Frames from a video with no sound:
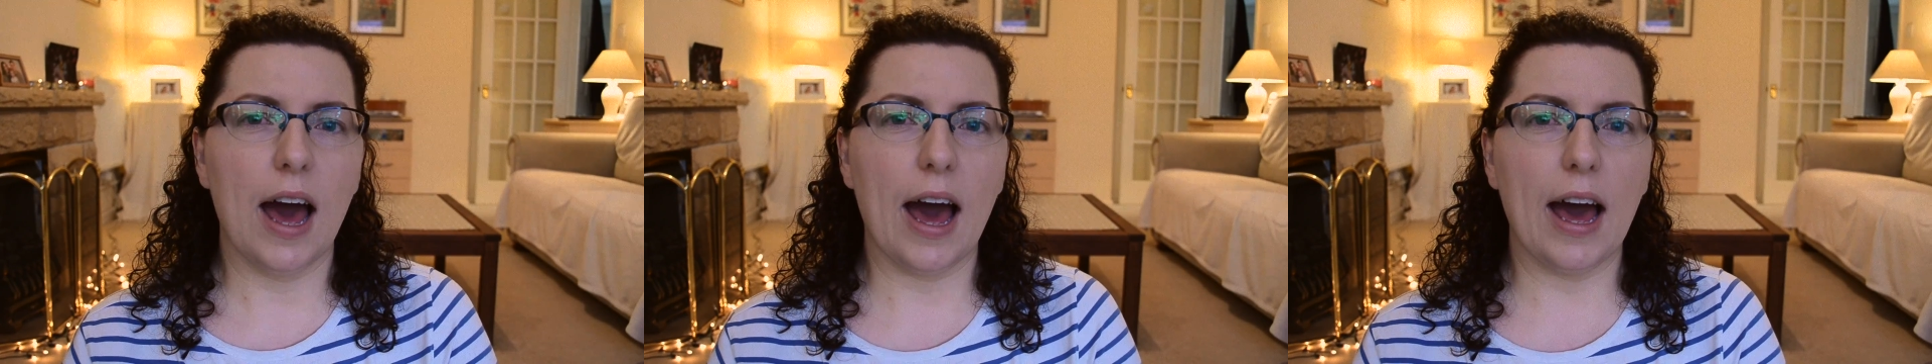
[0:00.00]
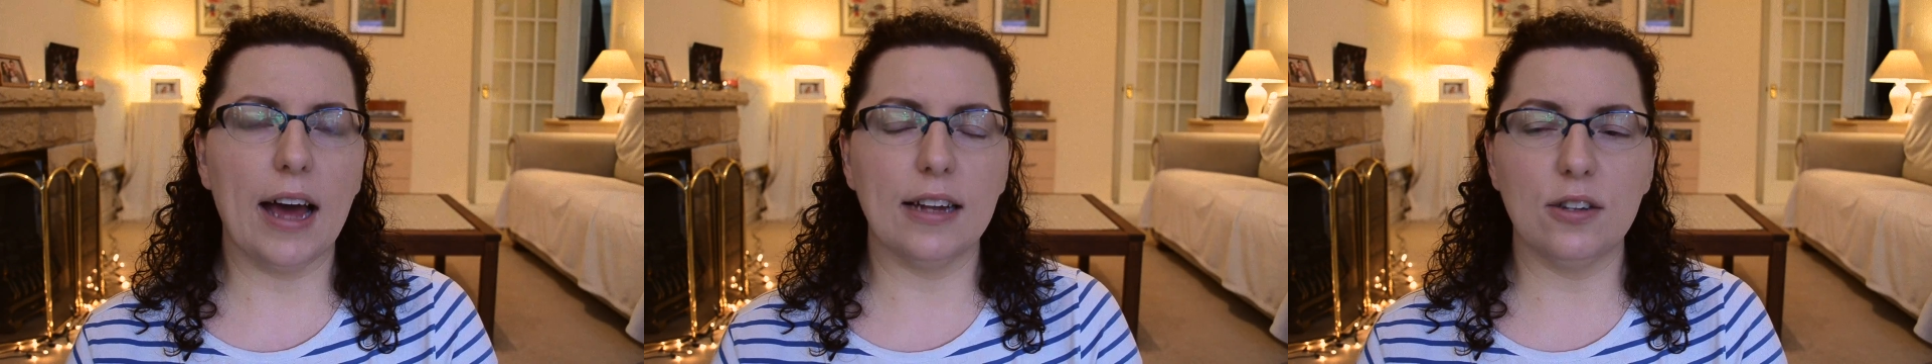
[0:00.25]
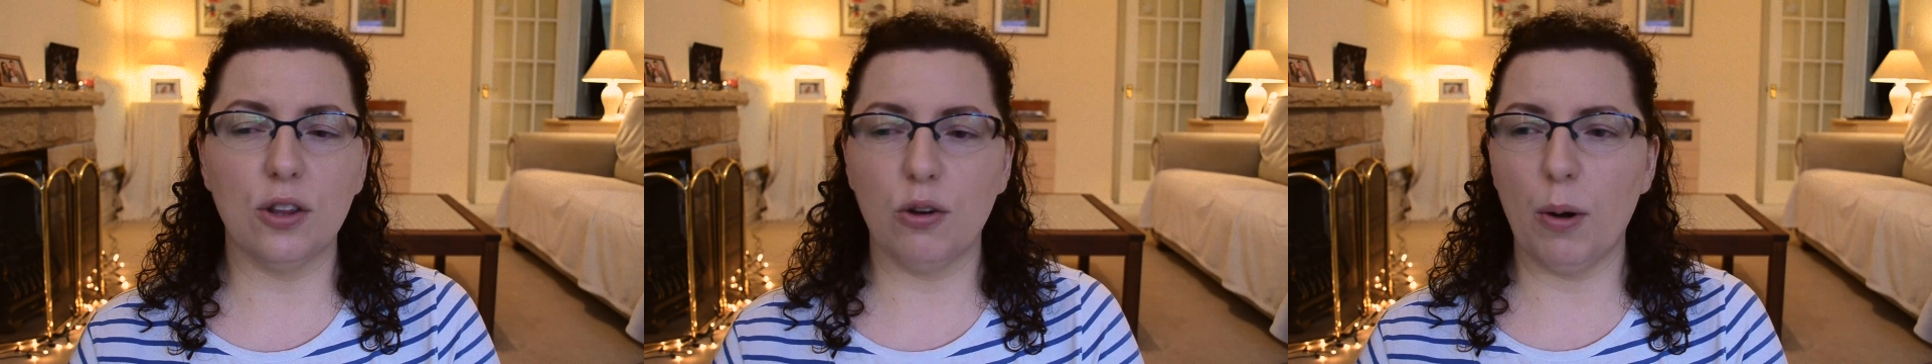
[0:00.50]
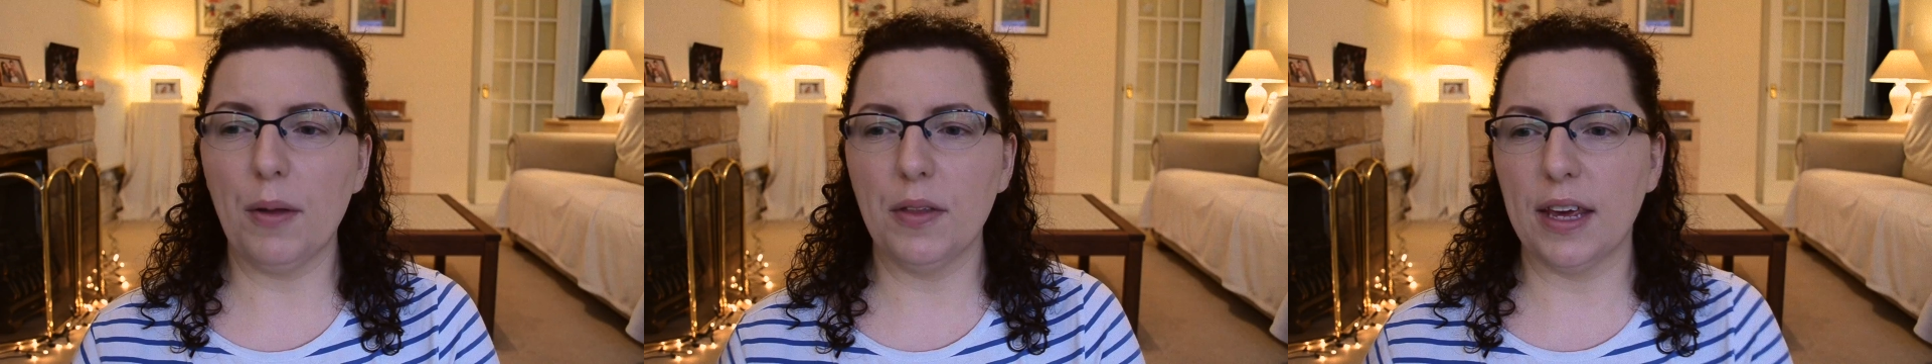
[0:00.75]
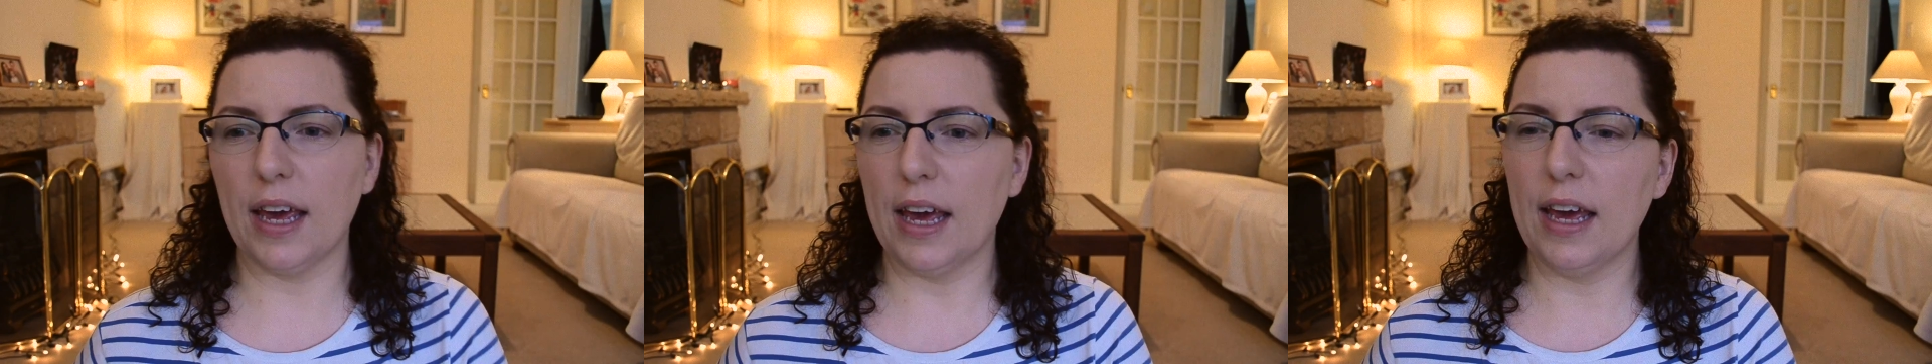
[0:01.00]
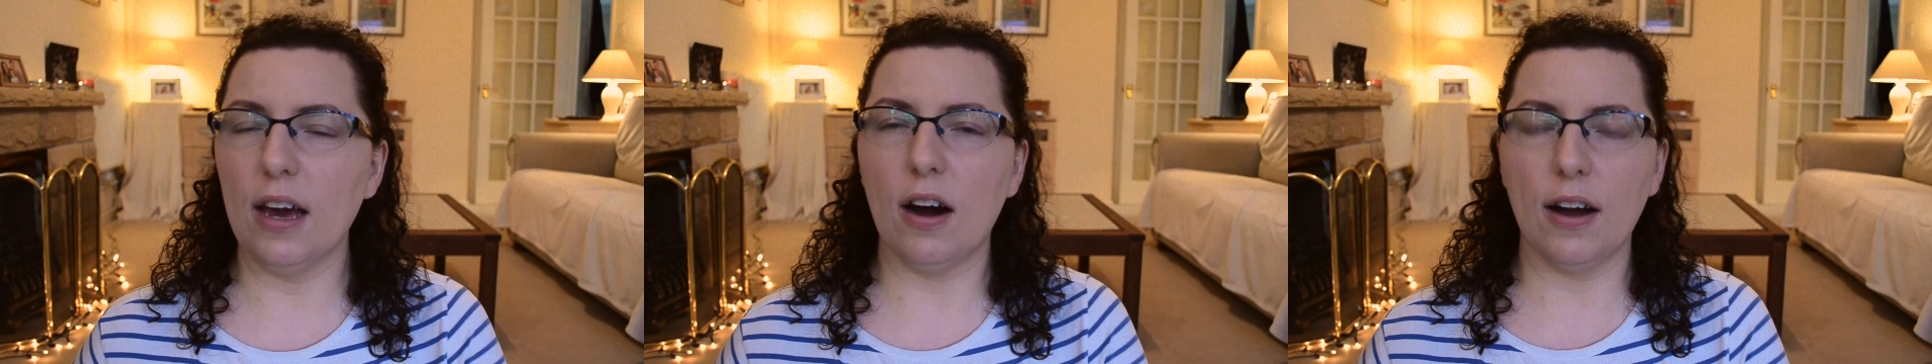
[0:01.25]
and throughout the
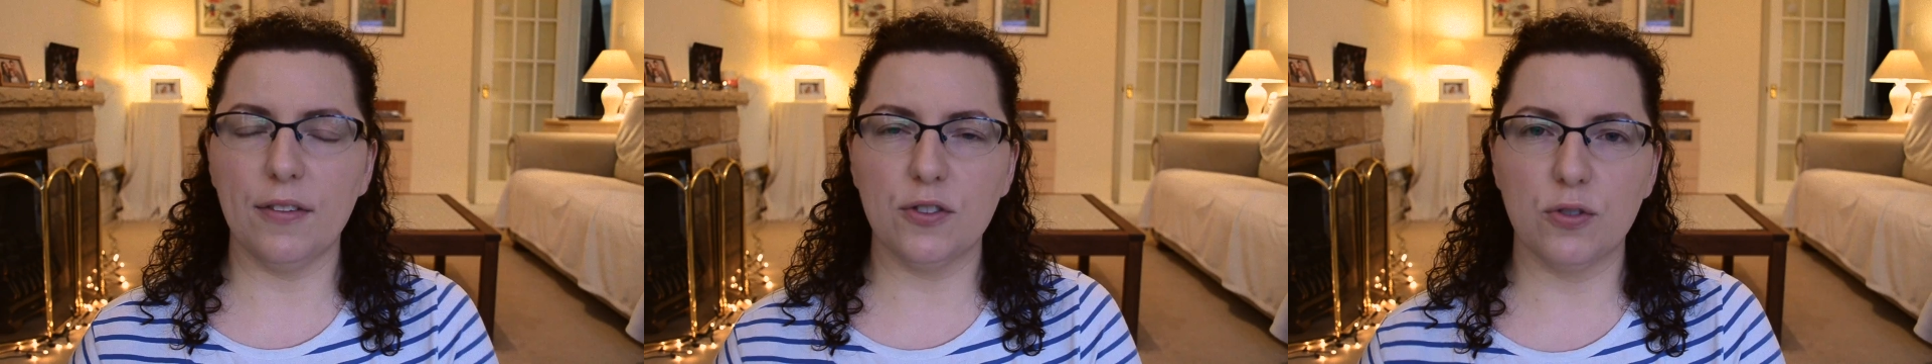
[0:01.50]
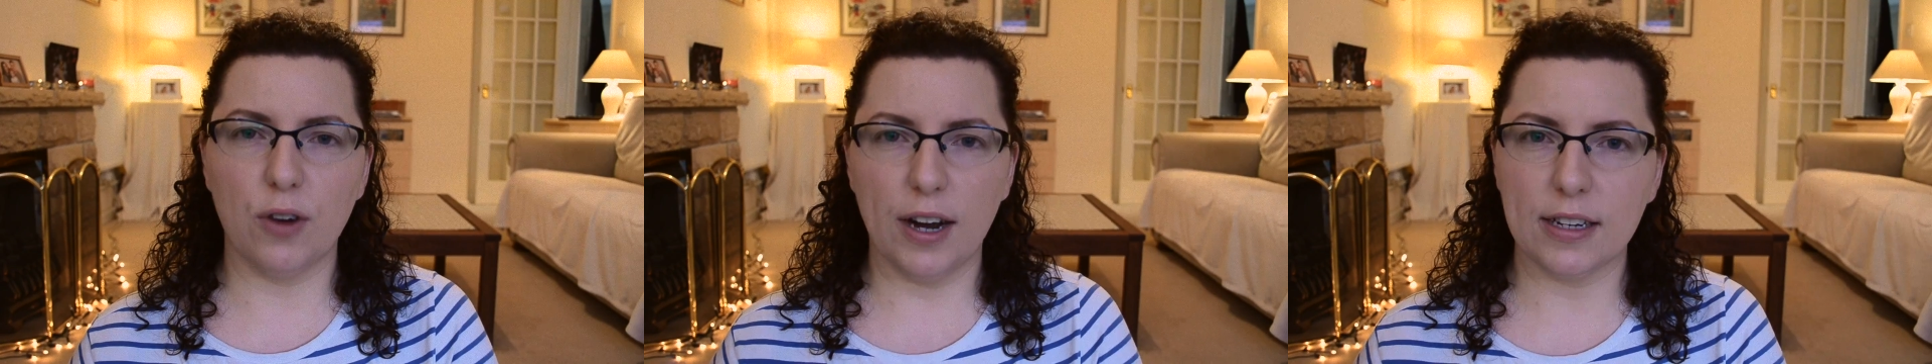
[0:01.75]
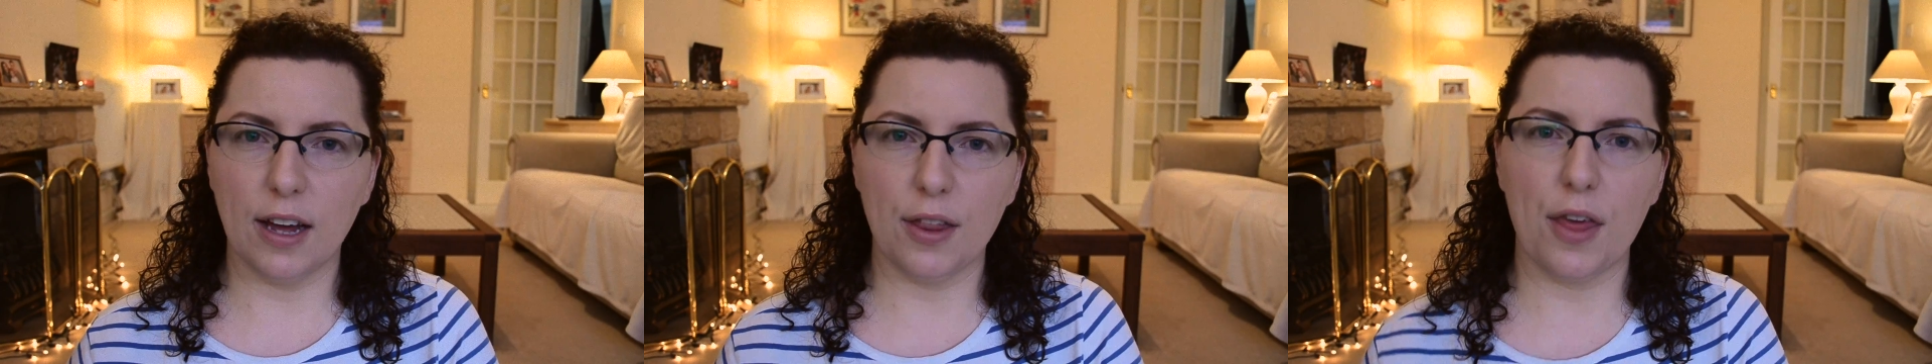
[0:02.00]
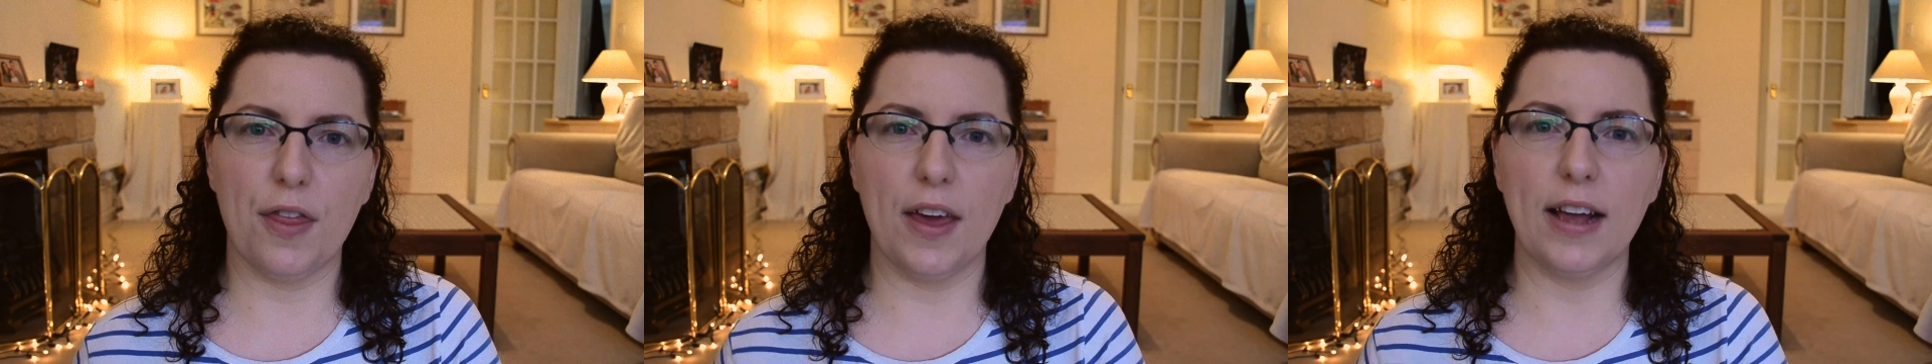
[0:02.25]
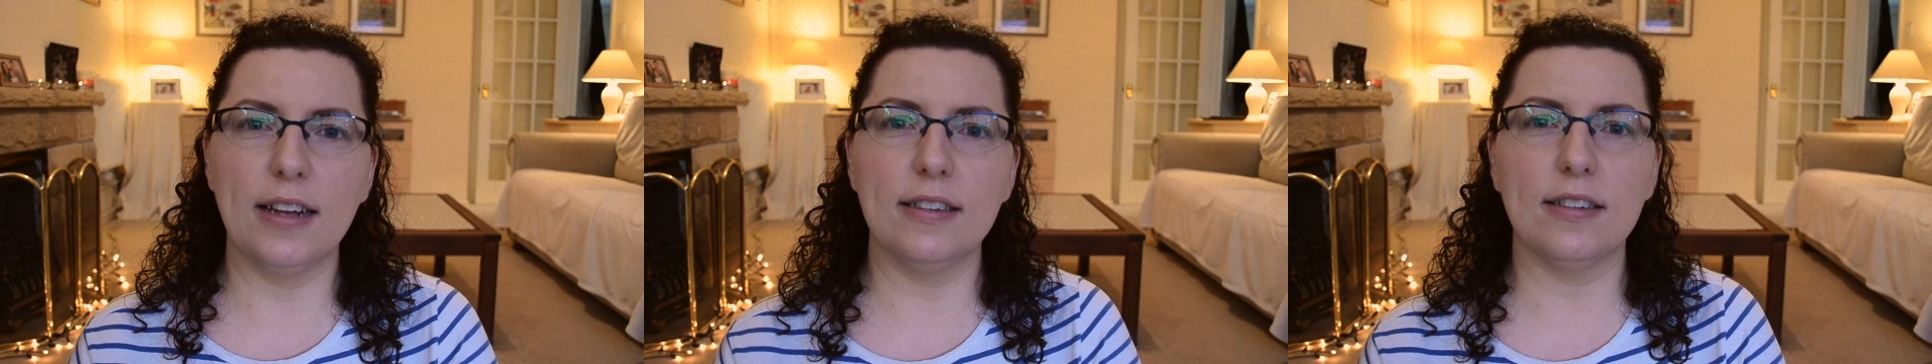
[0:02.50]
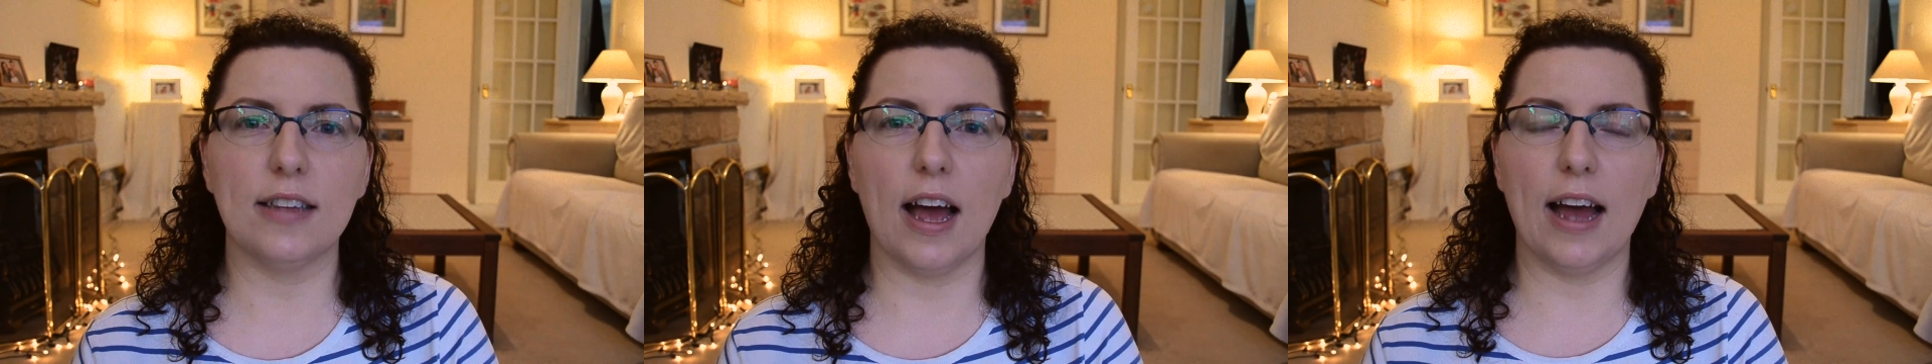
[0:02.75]
year I've tried other things